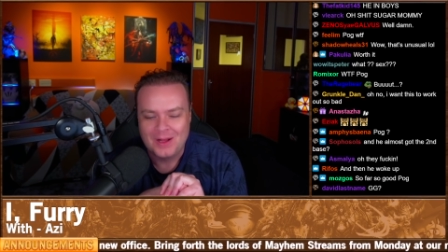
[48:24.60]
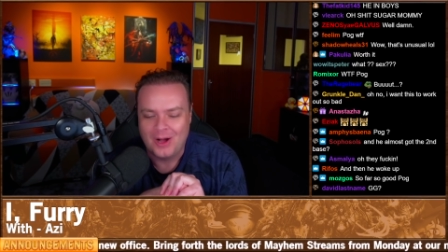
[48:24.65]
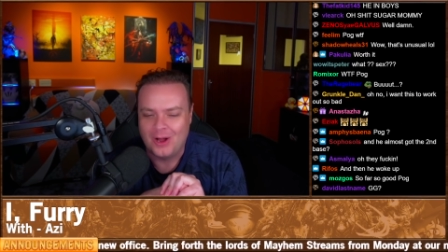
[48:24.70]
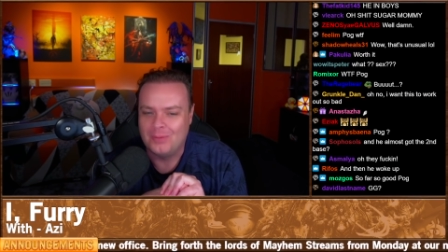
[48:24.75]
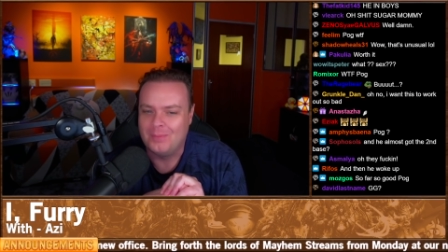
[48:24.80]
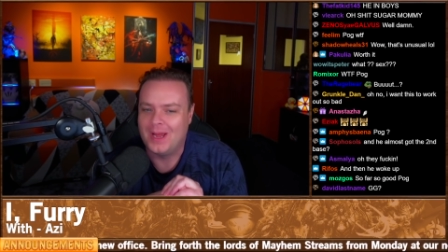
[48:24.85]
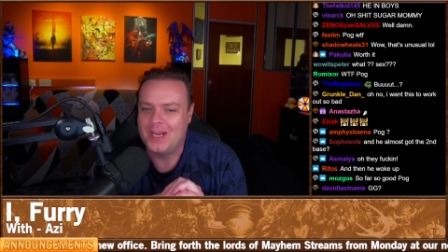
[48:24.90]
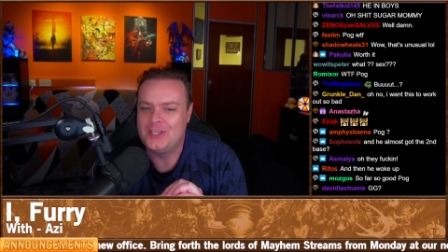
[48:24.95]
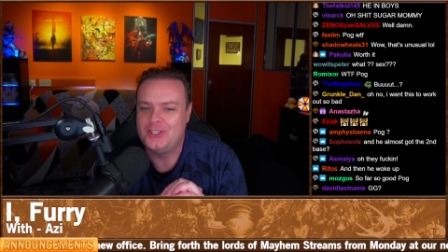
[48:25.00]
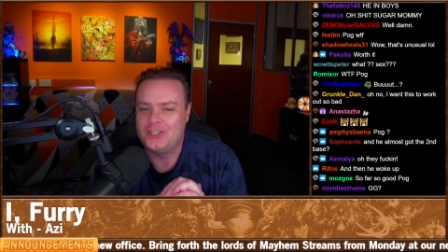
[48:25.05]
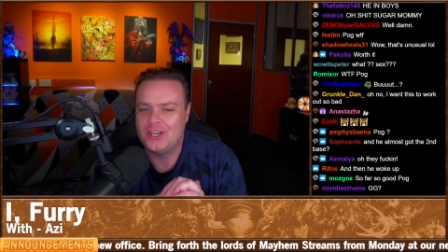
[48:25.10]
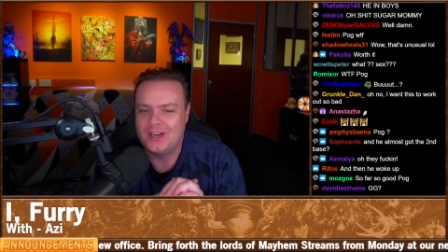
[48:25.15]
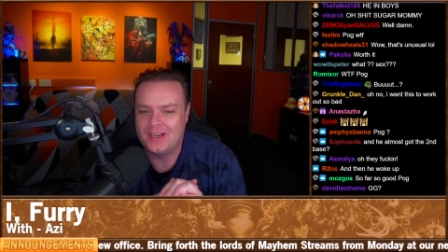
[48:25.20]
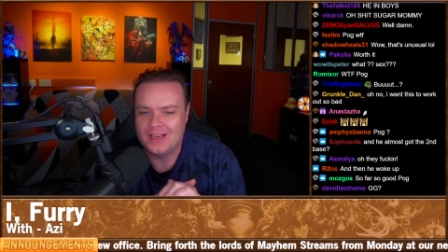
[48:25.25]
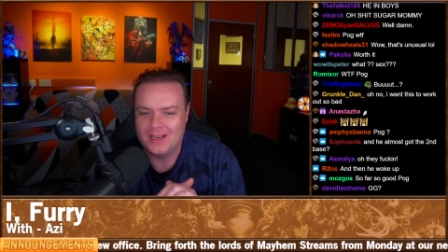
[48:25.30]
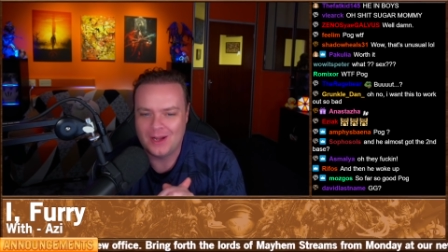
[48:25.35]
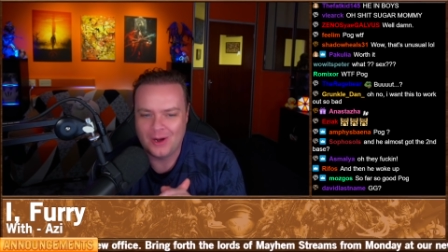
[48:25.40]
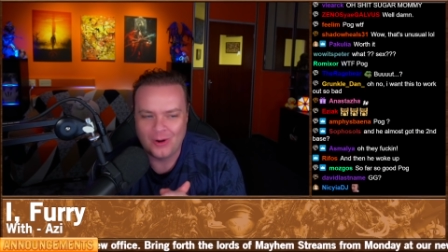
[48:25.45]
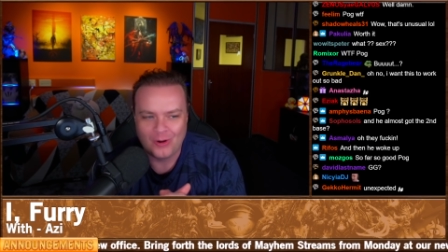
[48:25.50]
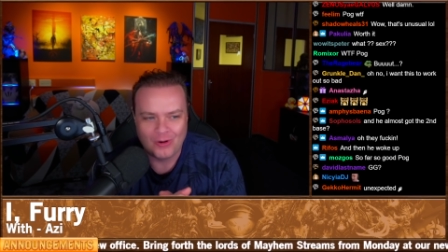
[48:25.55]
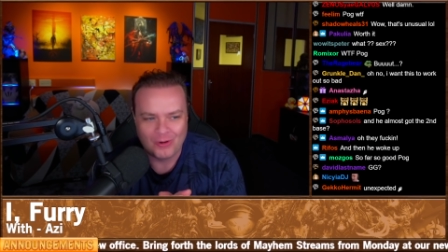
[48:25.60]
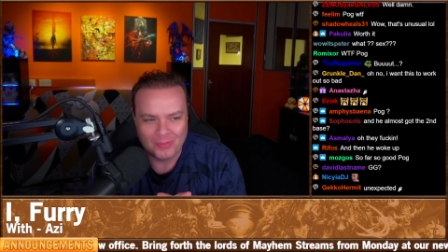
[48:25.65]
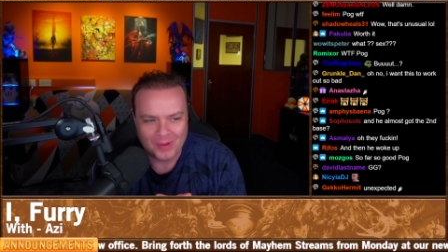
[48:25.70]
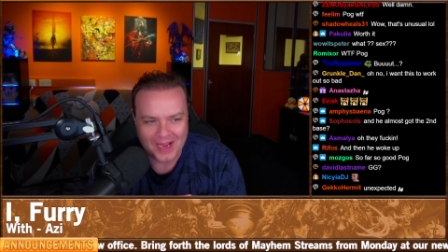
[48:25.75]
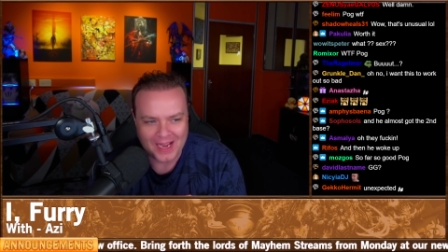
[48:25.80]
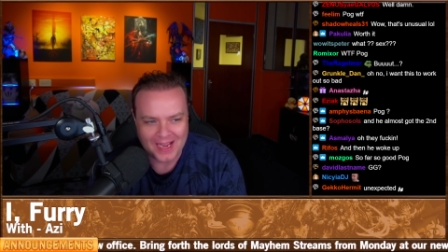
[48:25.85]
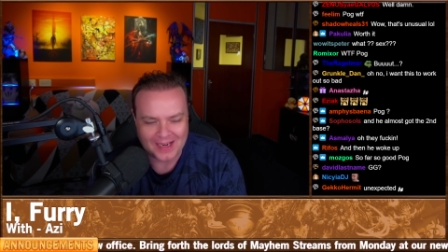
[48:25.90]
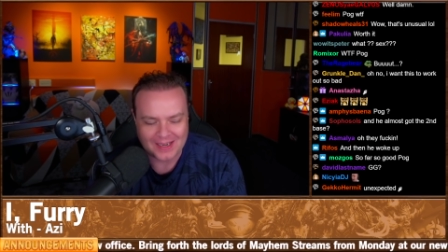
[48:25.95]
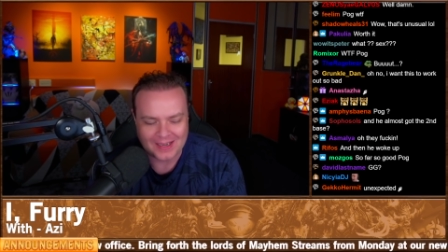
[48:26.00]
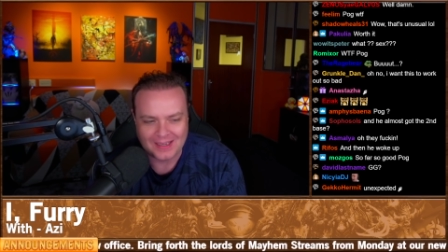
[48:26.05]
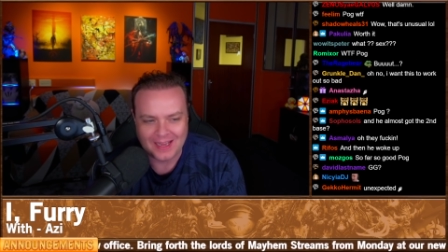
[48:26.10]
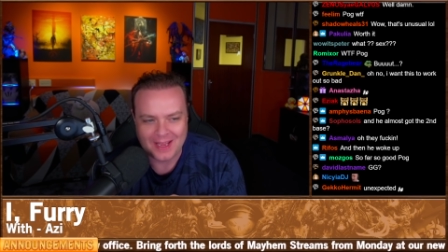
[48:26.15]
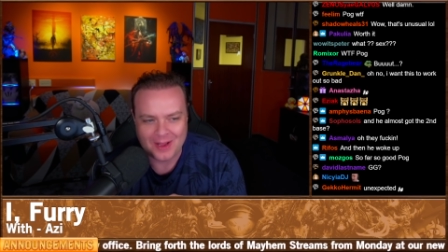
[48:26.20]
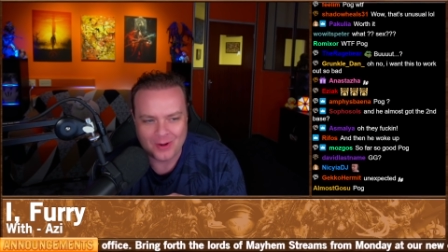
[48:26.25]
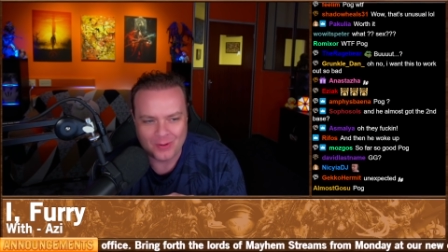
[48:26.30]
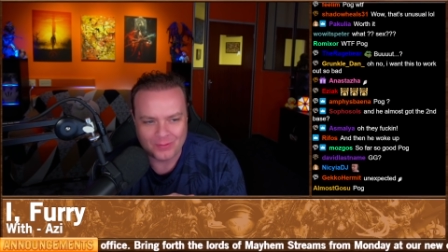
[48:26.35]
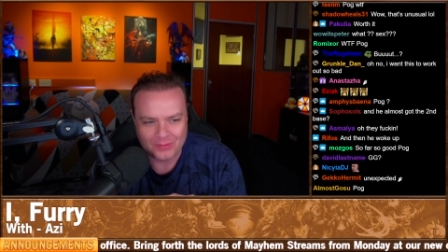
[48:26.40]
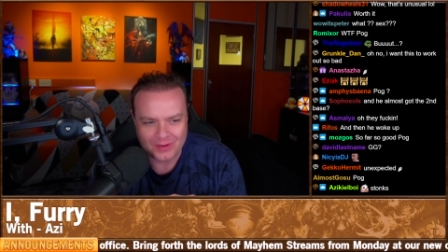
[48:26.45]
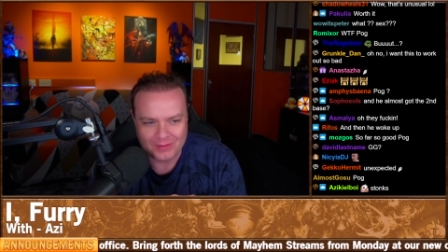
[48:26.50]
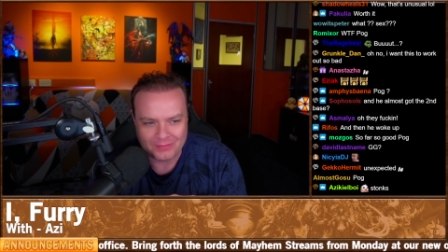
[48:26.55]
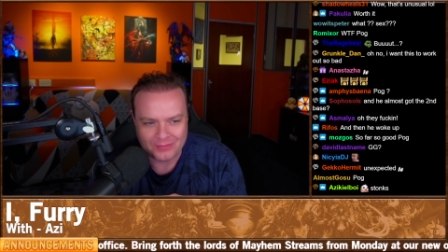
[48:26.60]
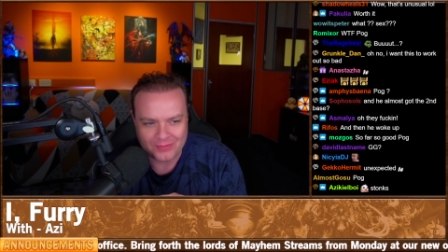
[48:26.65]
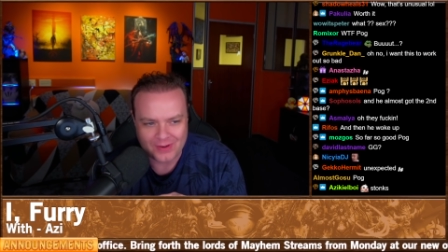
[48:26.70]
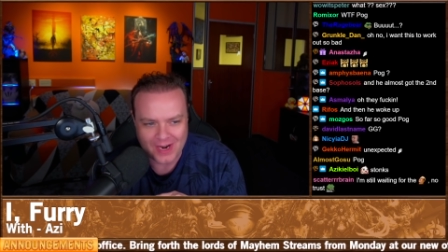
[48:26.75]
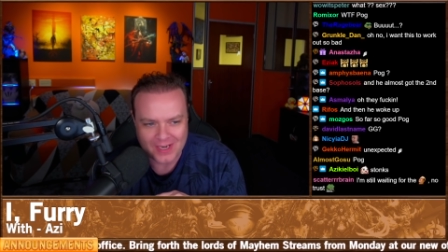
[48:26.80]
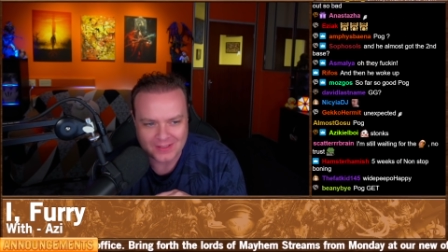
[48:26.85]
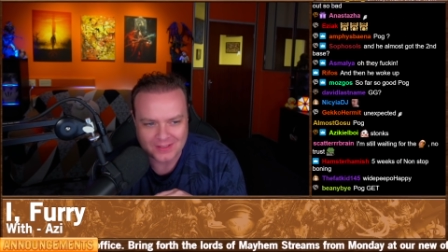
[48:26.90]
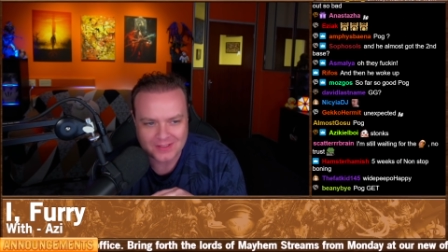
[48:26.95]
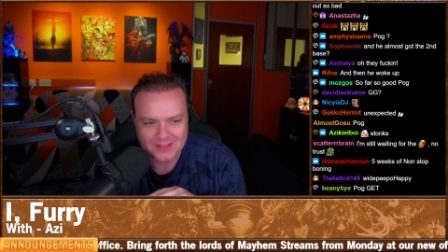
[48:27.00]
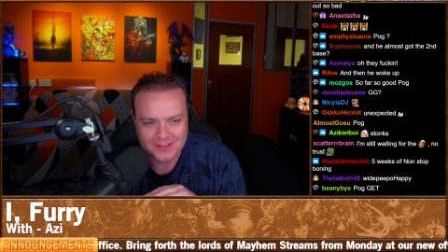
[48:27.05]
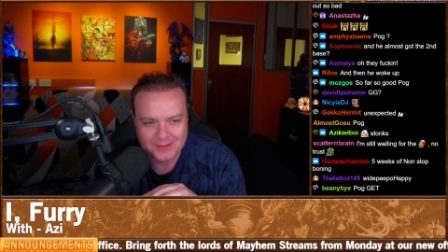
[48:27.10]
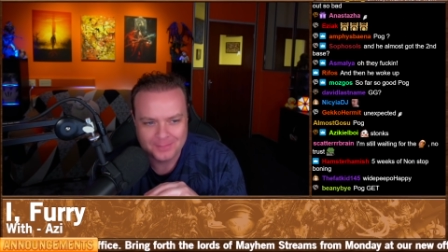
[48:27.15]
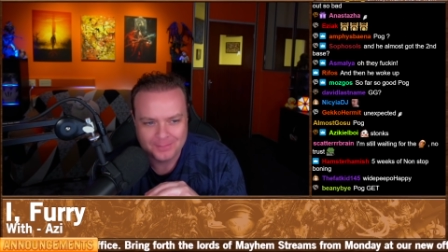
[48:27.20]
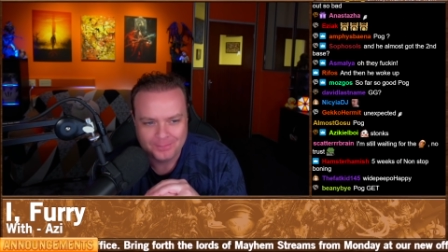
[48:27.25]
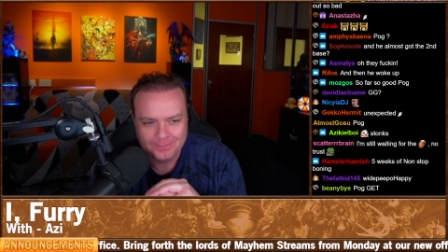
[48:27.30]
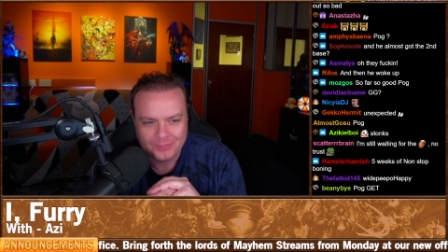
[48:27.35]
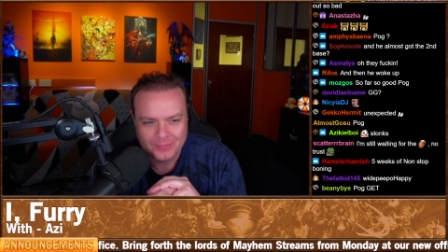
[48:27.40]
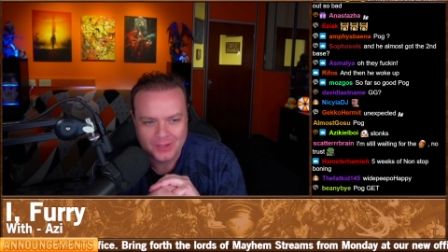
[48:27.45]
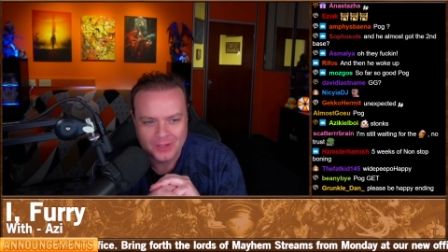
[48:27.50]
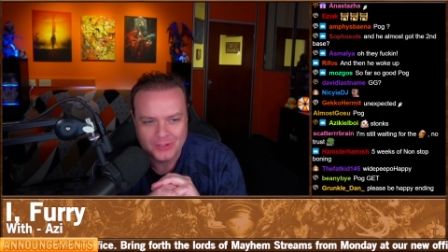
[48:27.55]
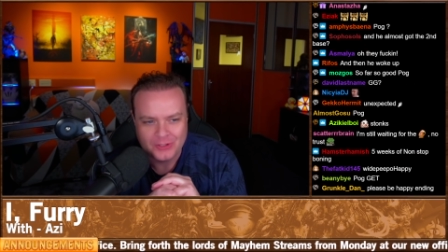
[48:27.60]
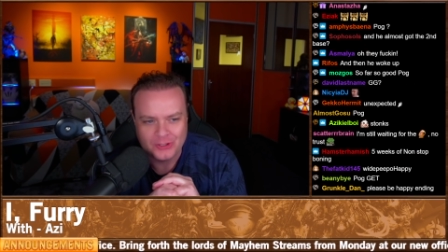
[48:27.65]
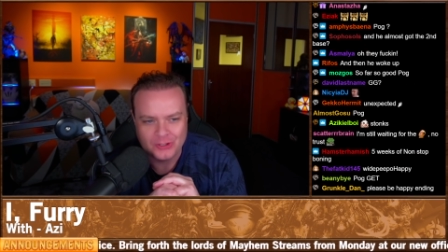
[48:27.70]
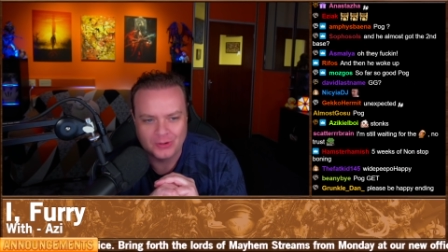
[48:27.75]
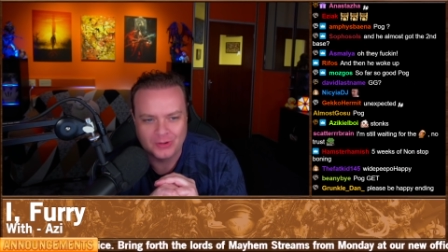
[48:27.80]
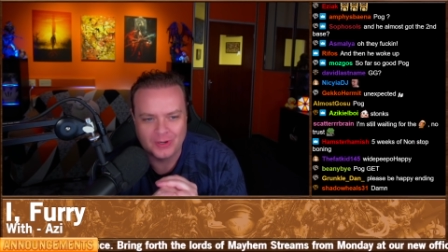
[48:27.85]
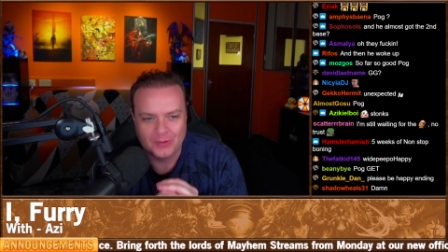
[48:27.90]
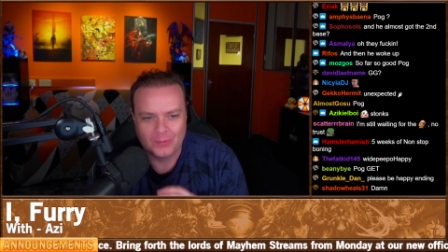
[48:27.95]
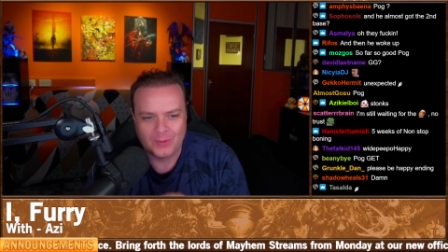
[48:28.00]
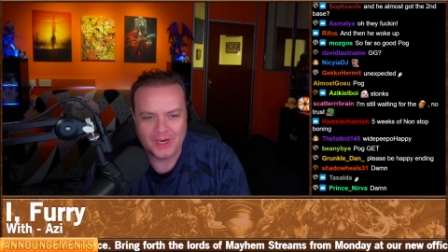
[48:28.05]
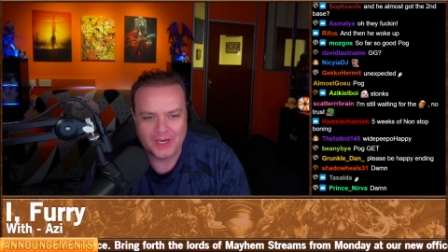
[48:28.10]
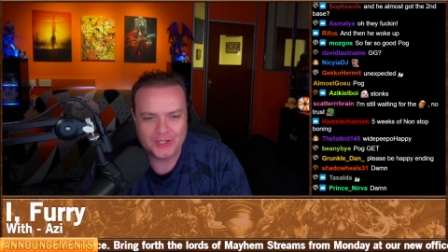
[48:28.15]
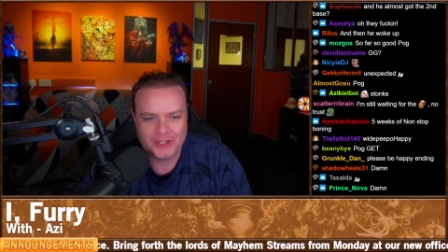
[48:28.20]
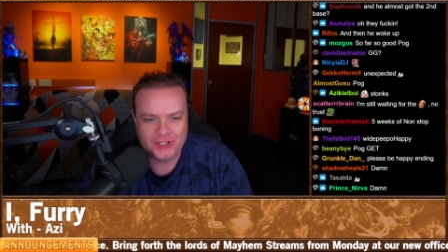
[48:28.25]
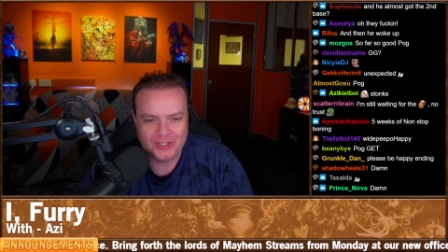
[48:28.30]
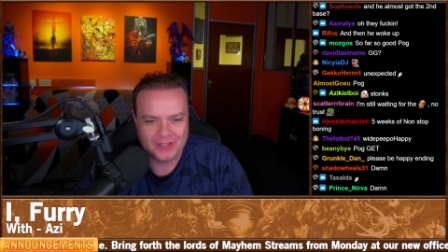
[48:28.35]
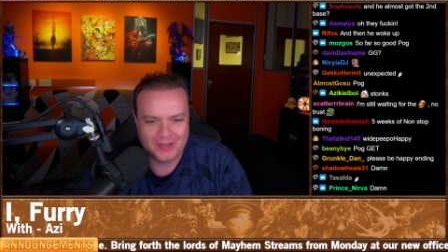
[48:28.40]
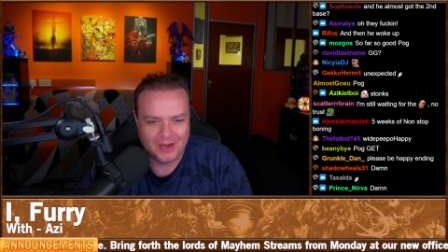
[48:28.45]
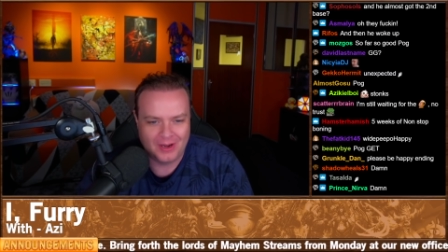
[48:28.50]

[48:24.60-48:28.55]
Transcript: On my journey home, I had a layover in France, during which...